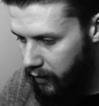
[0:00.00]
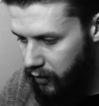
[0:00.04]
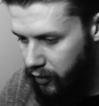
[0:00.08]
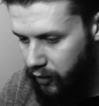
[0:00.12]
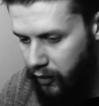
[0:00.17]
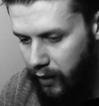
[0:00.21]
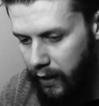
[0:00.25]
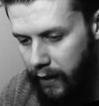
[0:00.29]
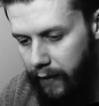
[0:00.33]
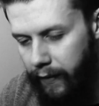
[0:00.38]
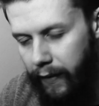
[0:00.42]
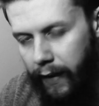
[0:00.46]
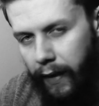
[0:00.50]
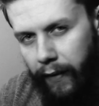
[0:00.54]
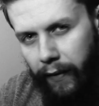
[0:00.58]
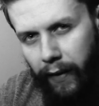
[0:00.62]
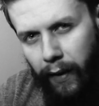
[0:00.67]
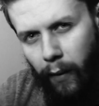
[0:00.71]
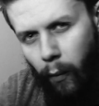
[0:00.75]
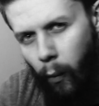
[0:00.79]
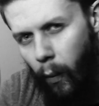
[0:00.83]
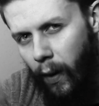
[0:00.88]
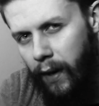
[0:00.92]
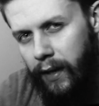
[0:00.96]
sitting there,
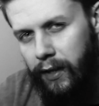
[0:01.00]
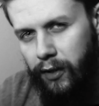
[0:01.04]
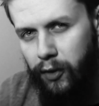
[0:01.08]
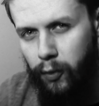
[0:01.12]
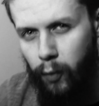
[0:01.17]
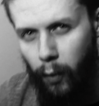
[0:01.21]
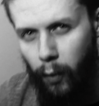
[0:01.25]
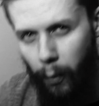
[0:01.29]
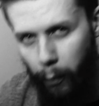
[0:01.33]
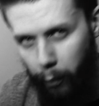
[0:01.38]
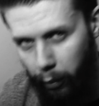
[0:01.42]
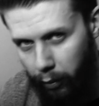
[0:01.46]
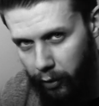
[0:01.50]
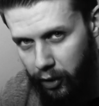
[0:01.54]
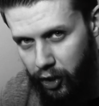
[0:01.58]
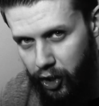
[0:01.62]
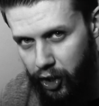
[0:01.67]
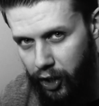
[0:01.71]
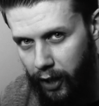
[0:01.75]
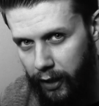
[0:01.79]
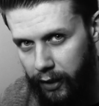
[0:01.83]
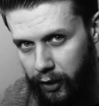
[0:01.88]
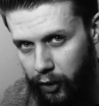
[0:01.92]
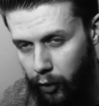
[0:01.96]
they're waiting to
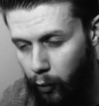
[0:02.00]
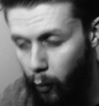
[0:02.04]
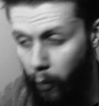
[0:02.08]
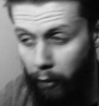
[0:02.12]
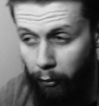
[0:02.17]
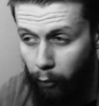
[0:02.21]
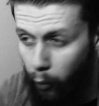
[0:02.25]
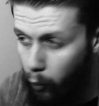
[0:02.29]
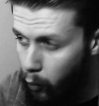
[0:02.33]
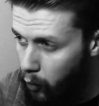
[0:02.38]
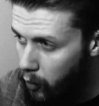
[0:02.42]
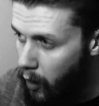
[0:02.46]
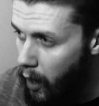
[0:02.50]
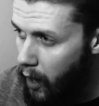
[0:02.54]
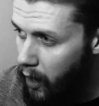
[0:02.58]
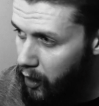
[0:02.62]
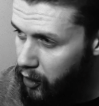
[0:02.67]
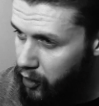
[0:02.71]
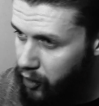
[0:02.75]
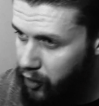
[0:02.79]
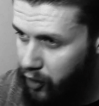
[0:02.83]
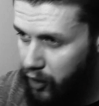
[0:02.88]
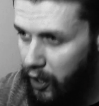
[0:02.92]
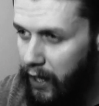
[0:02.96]
appreciate you. We're all
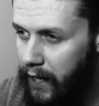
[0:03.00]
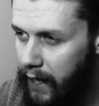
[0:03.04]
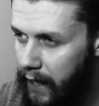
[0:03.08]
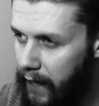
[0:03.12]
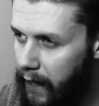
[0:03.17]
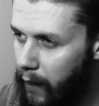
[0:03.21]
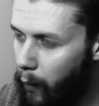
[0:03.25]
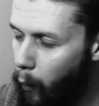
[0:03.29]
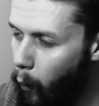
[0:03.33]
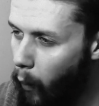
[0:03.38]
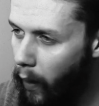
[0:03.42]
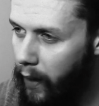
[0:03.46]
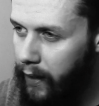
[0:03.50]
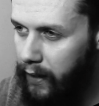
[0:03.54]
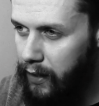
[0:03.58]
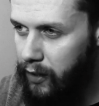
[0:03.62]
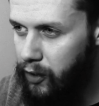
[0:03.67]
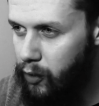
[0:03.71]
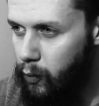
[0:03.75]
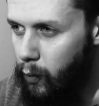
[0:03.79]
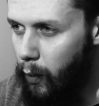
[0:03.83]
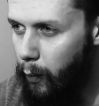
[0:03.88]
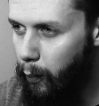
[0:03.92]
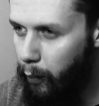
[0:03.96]
sitting here waiting
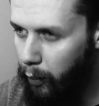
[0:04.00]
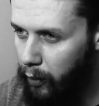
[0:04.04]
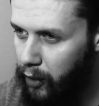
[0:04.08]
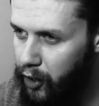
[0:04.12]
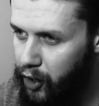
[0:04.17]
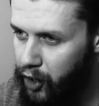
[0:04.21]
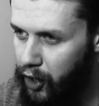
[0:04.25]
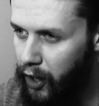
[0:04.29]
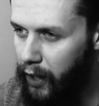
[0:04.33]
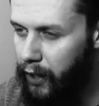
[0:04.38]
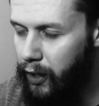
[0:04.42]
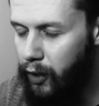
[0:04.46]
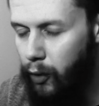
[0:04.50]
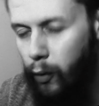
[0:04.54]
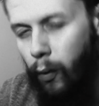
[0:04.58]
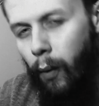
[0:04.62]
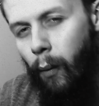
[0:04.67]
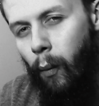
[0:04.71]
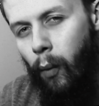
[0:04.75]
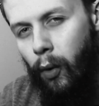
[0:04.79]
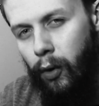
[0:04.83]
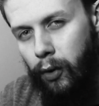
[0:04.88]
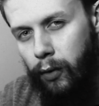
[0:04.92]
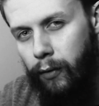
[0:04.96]
to appreciate you
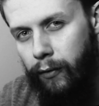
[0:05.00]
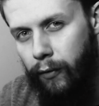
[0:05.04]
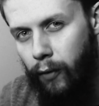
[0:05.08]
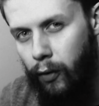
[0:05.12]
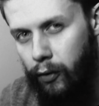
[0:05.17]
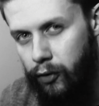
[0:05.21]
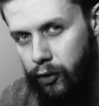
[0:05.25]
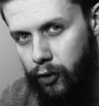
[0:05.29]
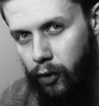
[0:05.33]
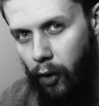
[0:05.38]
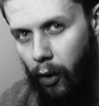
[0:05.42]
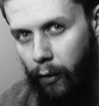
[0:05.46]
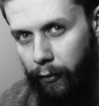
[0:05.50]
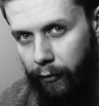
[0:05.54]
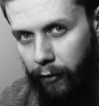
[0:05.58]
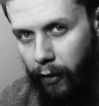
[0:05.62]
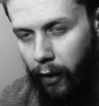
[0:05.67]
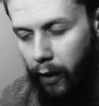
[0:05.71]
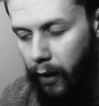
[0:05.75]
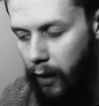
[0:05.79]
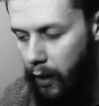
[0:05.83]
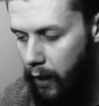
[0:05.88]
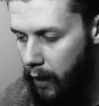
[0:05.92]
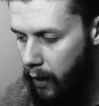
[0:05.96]
and what you've got to
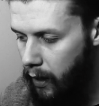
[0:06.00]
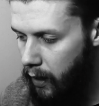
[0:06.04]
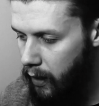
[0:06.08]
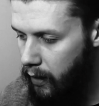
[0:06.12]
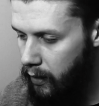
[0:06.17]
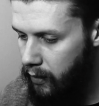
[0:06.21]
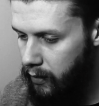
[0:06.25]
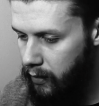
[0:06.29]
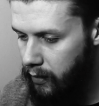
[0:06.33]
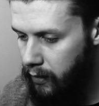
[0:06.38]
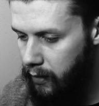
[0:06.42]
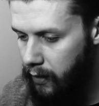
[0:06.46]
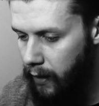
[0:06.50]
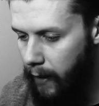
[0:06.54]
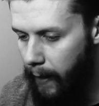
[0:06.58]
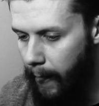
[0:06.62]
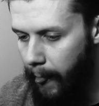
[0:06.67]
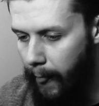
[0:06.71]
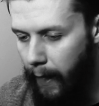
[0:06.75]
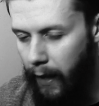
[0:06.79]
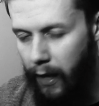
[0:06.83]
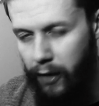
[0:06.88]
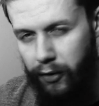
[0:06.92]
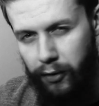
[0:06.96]
offer as
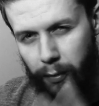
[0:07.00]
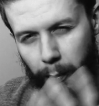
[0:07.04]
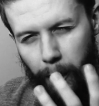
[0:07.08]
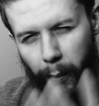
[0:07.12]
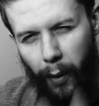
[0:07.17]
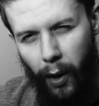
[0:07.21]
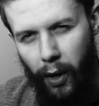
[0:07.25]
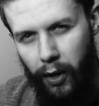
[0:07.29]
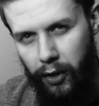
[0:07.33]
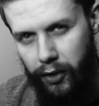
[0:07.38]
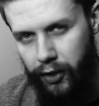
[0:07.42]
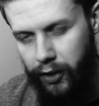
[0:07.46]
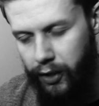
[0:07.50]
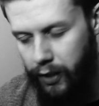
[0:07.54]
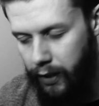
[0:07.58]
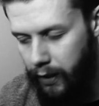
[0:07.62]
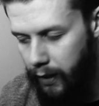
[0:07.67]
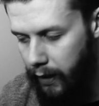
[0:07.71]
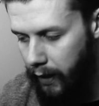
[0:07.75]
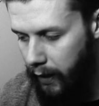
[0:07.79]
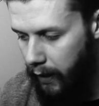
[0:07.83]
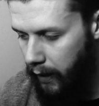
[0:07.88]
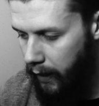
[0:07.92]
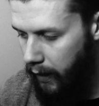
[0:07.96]
a person,
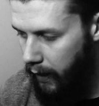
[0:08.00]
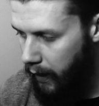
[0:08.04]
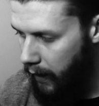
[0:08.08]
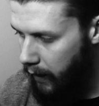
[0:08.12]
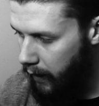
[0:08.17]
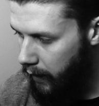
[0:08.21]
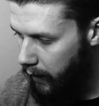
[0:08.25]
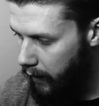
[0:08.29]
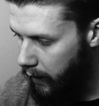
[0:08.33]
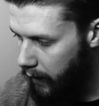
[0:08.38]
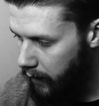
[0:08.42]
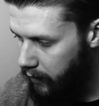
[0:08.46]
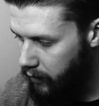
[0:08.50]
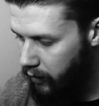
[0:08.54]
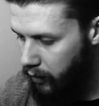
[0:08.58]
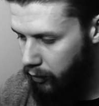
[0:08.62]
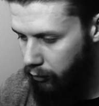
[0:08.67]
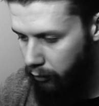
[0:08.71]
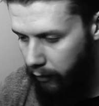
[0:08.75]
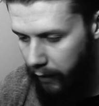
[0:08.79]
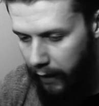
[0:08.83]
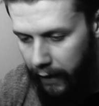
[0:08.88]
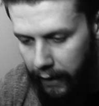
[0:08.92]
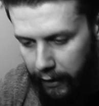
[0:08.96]
as a
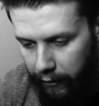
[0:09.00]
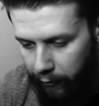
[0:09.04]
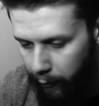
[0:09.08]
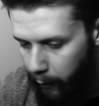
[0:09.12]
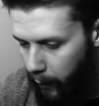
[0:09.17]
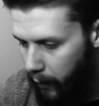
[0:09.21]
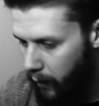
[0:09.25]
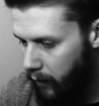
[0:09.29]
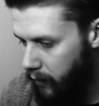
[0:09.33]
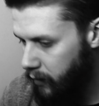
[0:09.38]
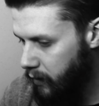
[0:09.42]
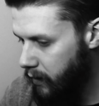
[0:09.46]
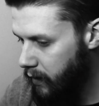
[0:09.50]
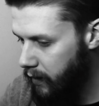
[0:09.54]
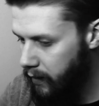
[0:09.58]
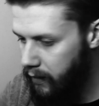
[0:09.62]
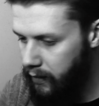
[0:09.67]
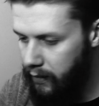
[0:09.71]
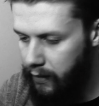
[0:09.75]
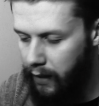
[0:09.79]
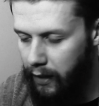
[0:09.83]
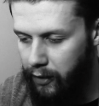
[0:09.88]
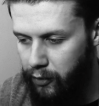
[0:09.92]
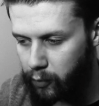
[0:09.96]
creative person,
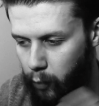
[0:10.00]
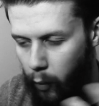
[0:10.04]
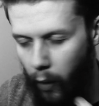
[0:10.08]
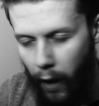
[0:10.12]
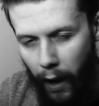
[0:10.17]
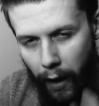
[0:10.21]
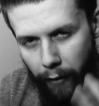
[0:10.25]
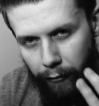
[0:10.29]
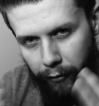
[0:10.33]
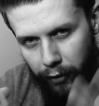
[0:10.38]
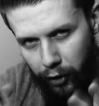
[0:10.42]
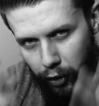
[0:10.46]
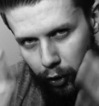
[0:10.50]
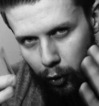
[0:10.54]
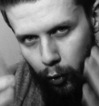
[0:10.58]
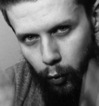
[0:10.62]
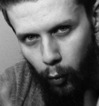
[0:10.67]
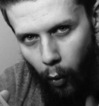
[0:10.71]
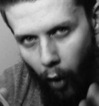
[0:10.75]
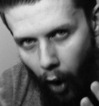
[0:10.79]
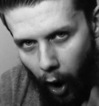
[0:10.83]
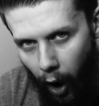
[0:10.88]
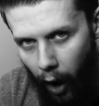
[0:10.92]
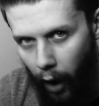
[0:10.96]
as whatever
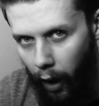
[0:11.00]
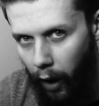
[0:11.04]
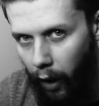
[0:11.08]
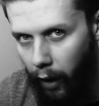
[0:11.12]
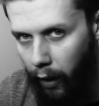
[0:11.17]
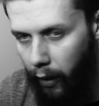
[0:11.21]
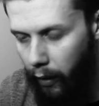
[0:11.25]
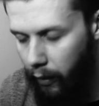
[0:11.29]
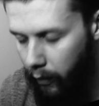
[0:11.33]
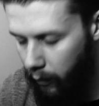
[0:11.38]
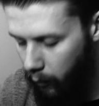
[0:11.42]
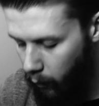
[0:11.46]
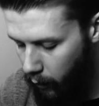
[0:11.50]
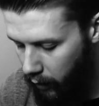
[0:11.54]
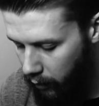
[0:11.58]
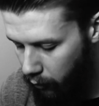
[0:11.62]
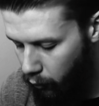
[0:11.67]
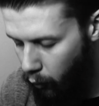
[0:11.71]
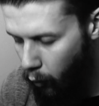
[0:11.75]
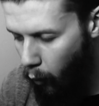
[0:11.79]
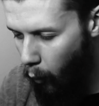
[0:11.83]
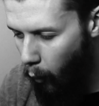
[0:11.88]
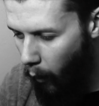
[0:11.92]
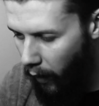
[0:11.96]
you are. We're
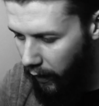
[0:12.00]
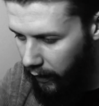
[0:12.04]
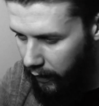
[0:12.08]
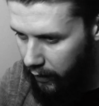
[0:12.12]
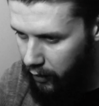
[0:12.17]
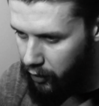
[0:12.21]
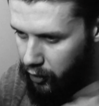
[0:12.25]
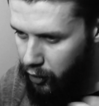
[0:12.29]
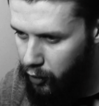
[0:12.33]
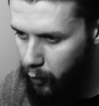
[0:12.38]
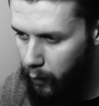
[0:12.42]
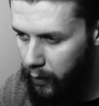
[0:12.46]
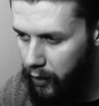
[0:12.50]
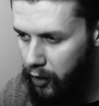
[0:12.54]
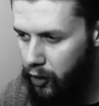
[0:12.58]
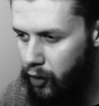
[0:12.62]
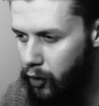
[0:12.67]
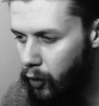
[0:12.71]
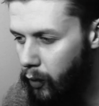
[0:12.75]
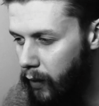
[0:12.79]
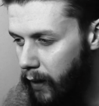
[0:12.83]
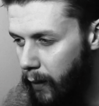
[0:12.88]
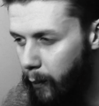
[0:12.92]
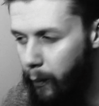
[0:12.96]
all waiting to
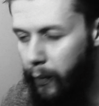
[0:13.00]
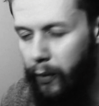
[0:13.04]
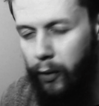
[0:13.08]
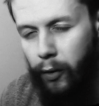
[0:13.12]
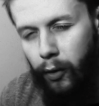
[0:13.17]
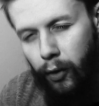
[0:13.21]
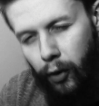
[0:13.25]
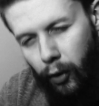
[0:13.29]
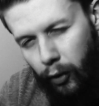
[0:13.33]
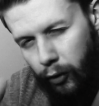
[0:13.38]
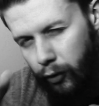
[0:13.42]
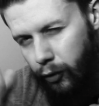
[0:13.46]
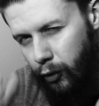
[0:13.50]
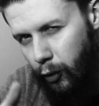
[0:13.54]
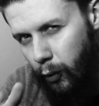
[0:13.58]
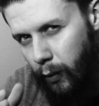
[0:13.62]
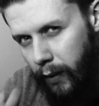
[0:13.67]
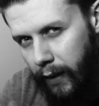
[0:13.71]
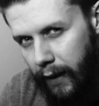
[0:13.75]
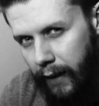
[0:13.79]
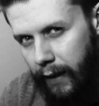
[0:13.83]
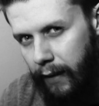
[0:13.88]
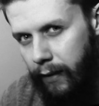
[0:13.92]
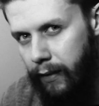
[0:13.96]
enjoy it, but you're not
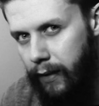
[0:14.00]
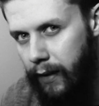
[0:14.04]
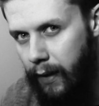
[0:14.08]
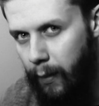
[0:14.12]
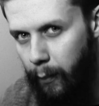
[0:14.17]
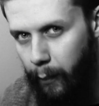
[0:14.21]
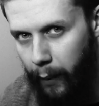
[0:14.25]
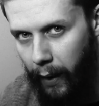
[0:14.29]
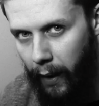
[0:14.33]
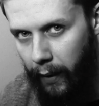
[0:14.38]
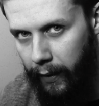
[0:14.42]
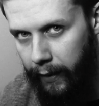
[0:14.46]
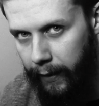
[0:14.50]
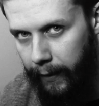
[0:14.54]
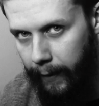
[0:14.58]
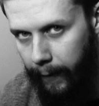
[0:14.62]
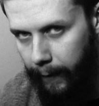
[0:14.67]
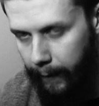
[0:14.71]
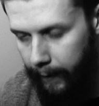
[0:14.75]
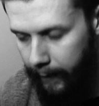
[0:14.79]
doing anything about it.